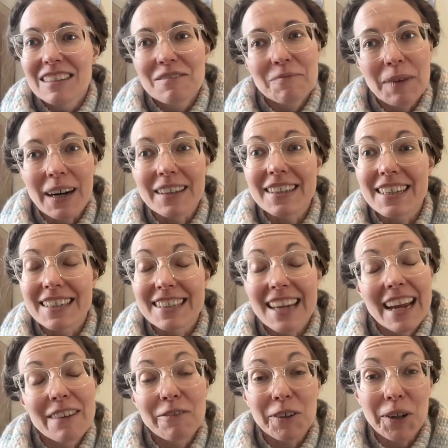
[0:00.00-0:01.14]
well, the
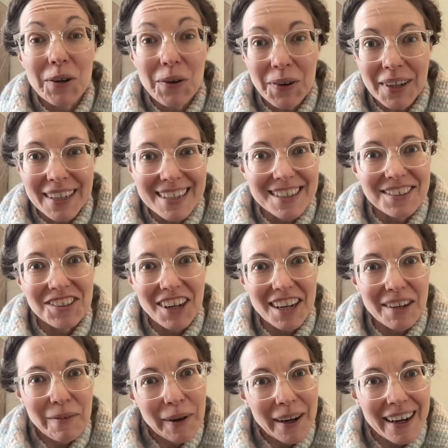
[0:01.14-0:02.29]
day of recording is
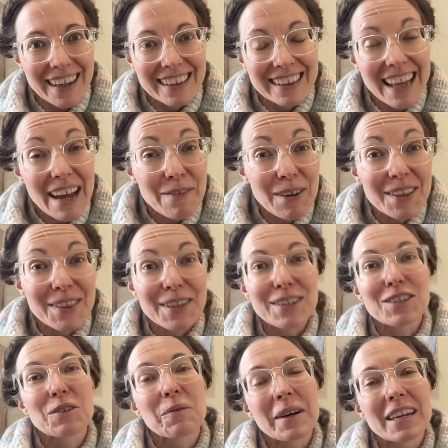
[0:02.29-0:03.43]
January 11th,
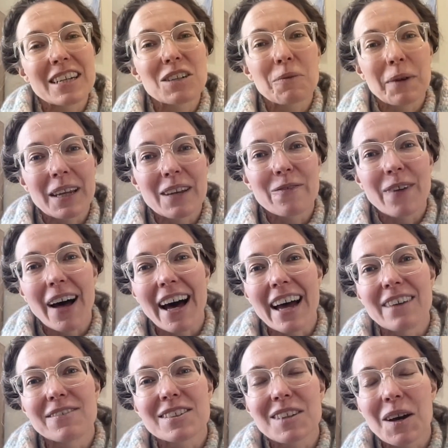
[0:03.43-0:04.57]

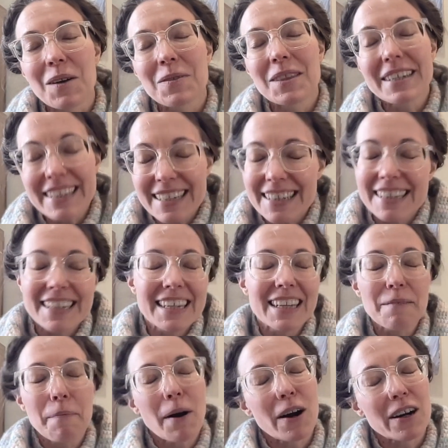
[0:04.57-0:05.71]
2025. So this is still
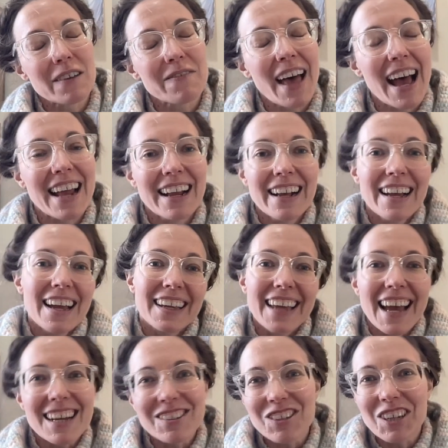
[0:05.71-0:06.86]
part of that
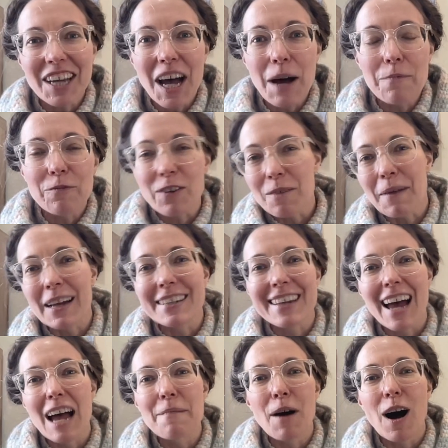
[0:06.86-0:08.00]
catching up from my
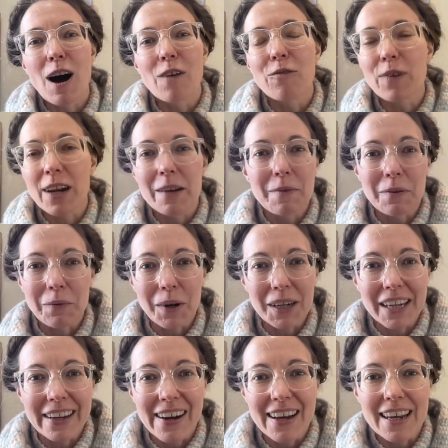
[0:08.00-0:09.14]
time off, what I've been
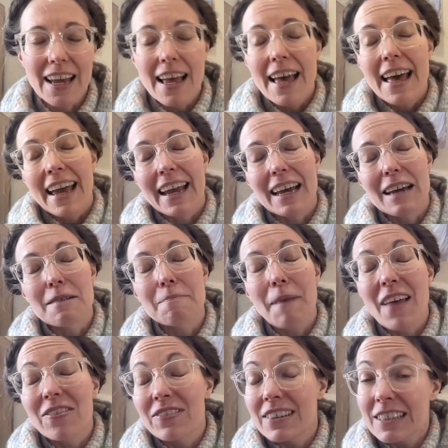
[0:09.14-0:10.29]
working on. And
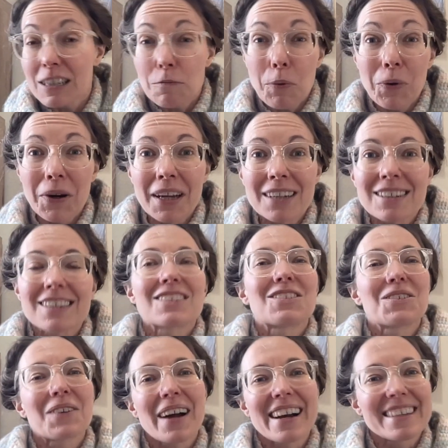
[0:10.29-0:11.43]
at this point, you
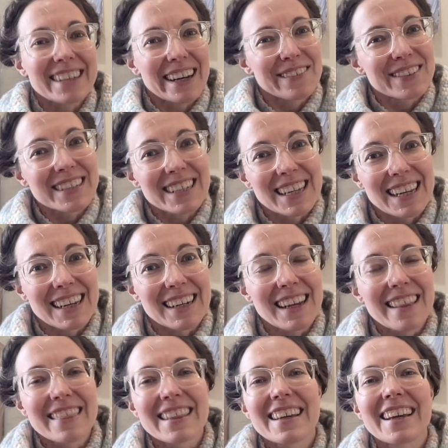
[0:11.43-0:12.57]
guys have seen
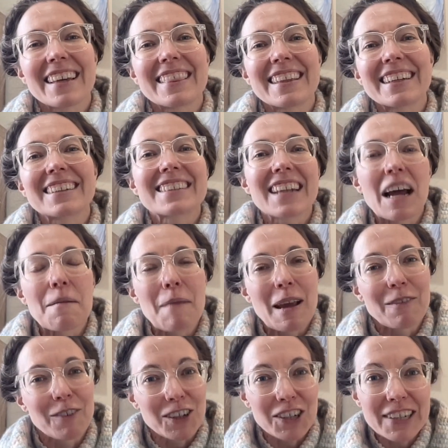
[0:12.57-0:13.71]
the things that I made
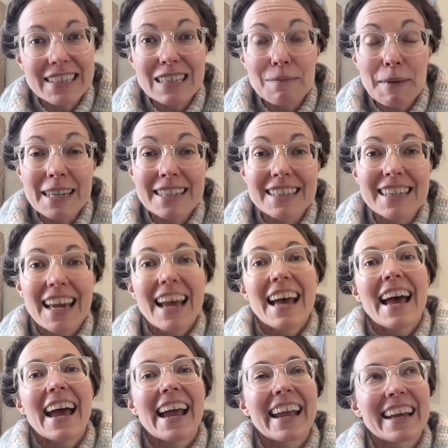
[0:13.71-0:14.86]
for Christmas,
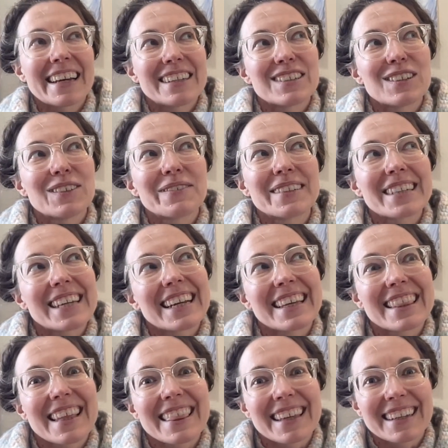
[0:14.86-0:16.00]
and you've seen
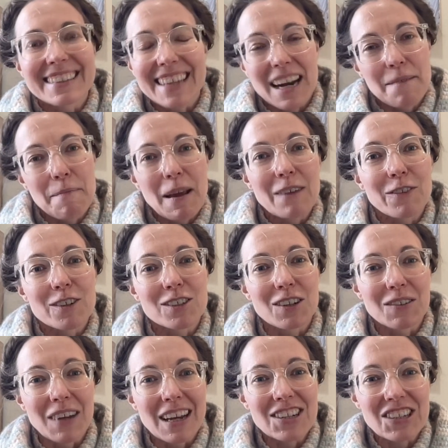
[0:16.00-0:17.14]
the things that I've made for
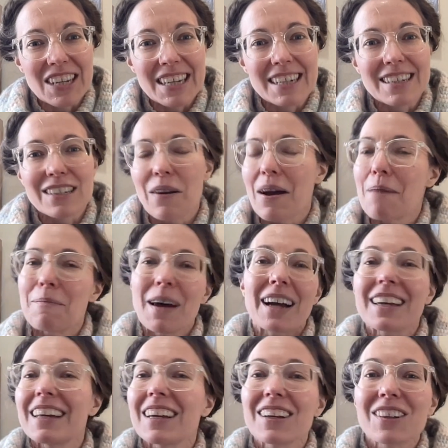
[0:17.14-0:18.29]
donation. So I'm not
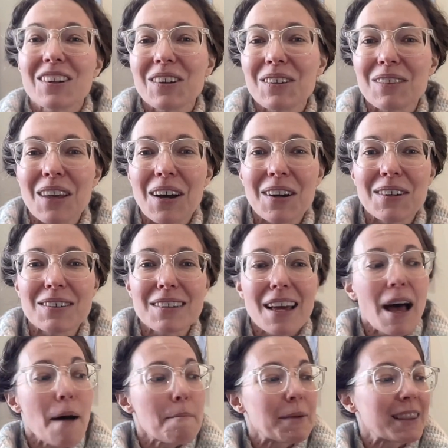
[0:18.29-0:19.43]
going to include those,
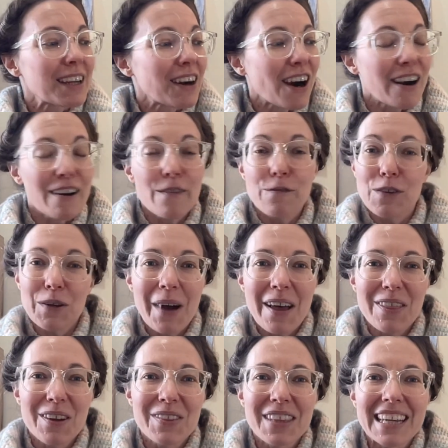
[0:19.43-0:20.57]
but there are a few
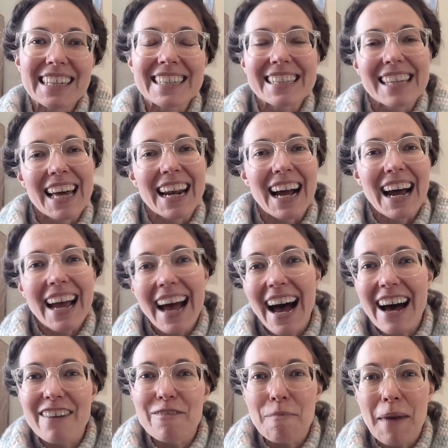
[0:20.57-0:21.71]
other things that I
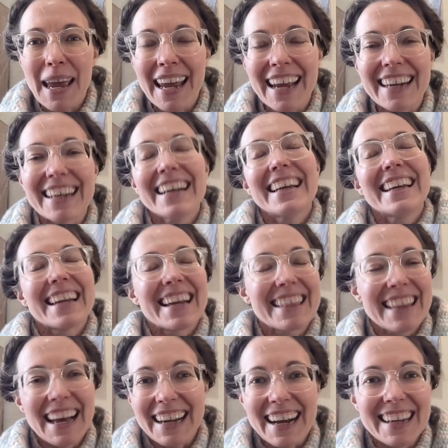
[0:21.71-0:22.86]
have made in
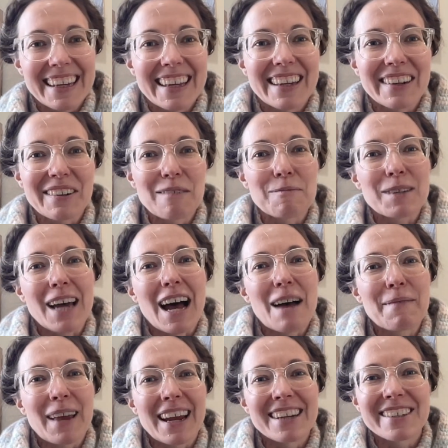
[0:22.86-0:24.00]
that kind of interim time,
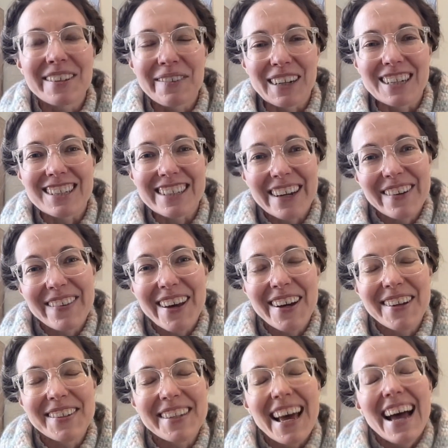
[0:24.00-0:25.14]
and I do want to show
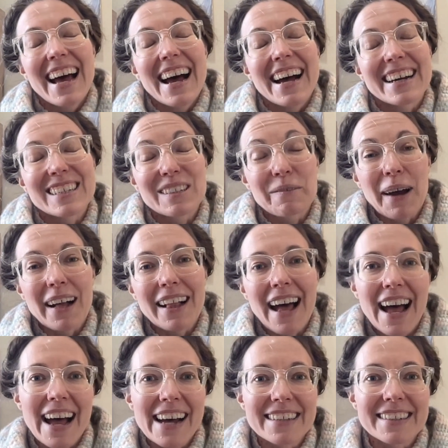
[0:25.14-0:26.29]
those, as well
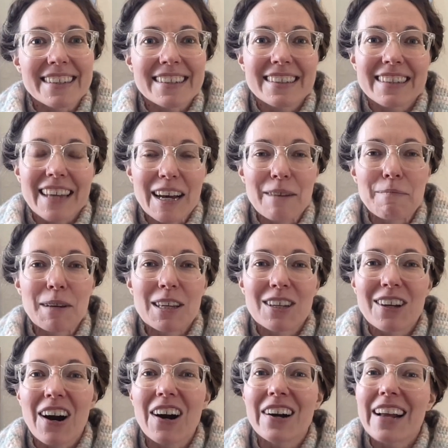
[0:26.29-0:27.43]
as some
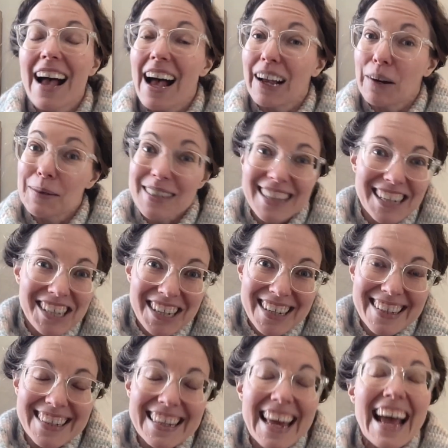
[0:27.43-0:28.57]
yarn
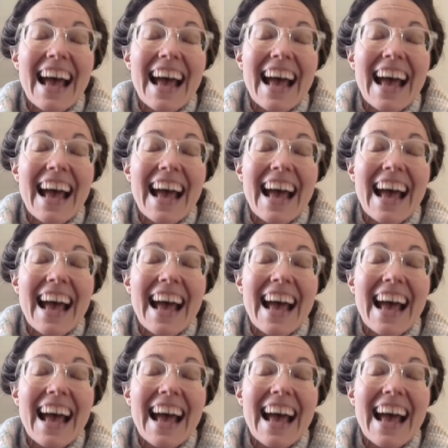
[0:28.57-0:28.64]
acquisitions